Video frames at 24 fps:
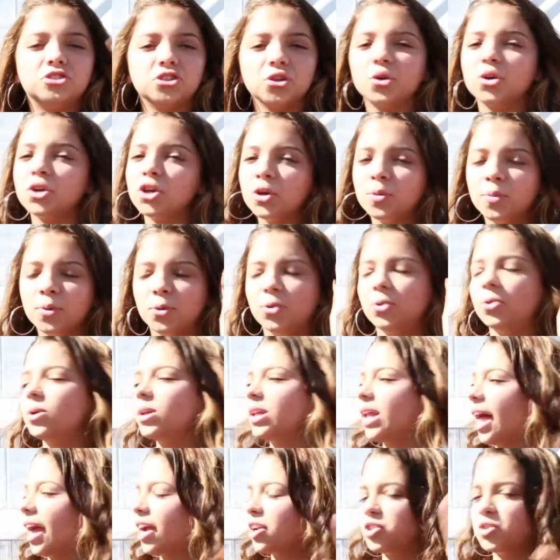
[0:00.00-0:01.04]
Do you, boo.
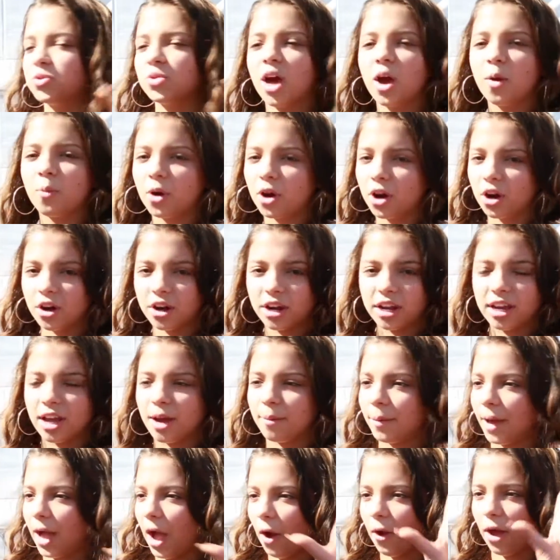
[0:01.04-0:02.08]
Like, do not worry
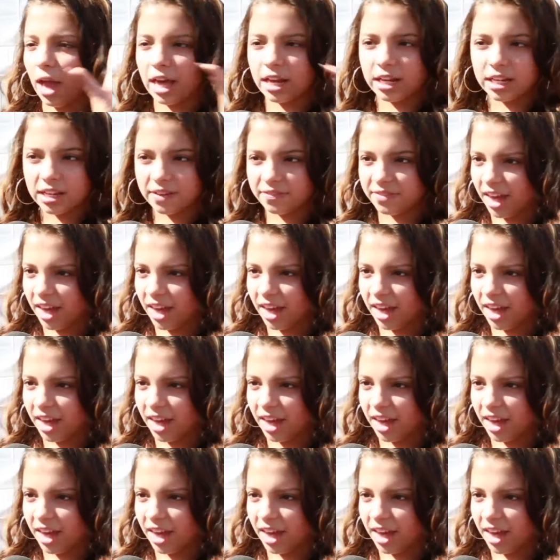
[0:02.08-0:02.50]
about any